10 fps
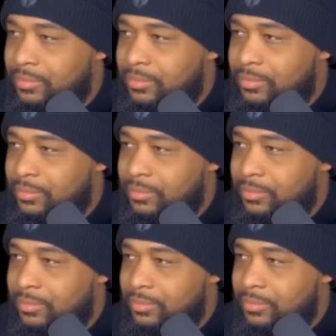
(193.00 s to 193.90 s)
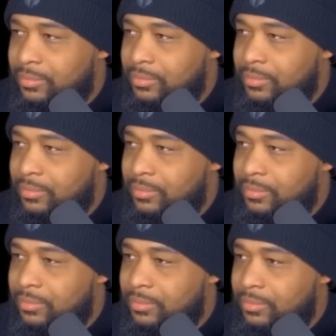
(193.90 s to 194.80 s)

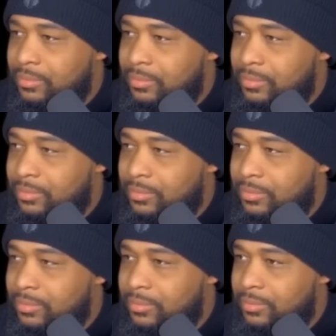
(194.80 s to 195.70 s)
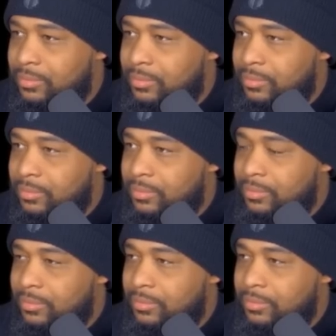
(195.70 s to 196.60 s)

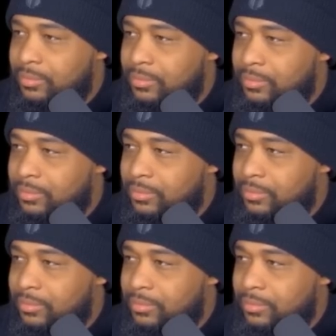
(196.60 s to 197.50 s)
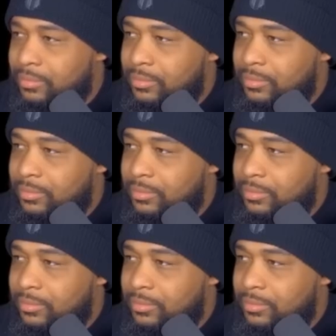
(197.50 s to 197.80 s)
(silent)